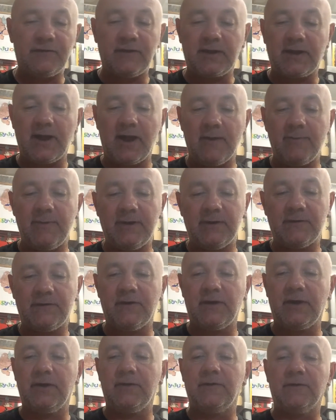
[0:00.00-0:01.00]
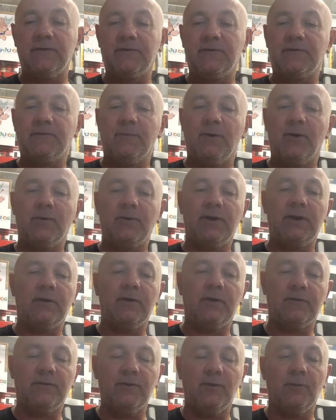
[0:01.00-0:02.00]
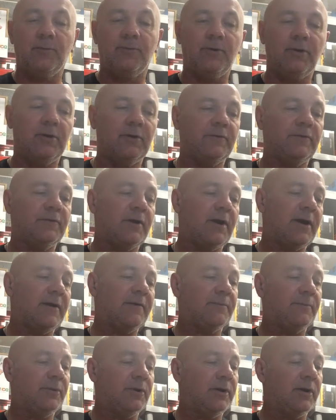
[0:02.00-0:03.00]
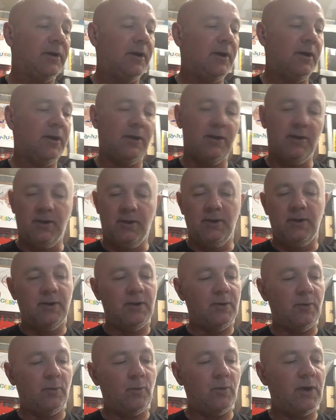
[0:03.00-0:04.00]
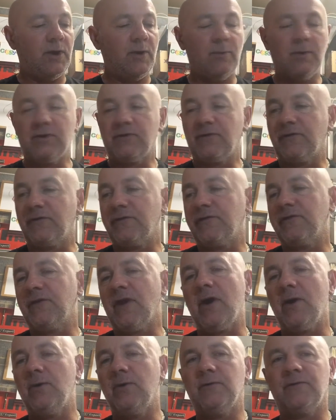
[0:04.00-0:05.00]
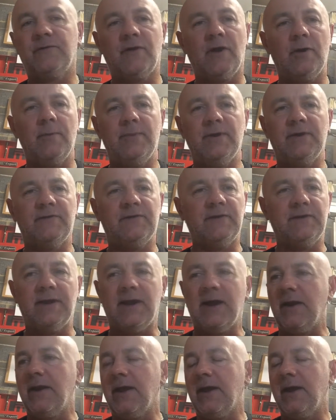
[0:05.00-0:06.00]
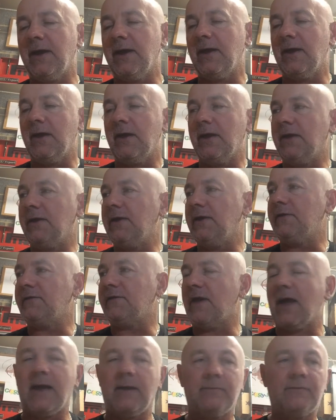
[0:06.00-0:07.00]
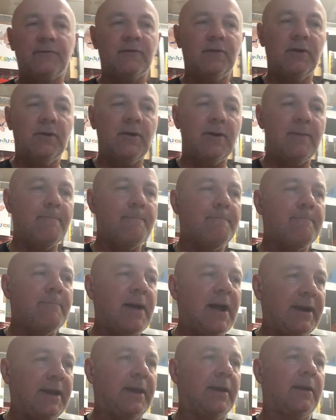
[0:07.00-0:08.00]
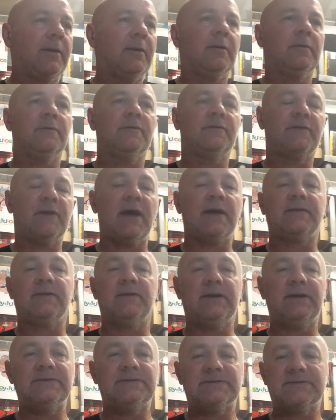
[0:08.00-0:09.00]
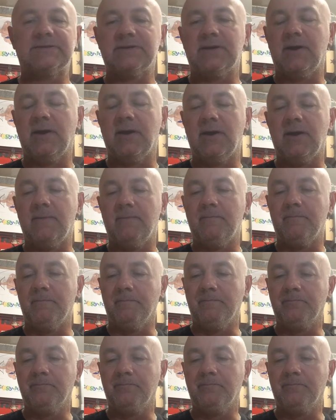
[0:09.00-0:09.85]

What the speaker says: that came into Siggy Juice this morning, I do apologise, but we were so busy down there. It is absolutely manic on Saturdays, and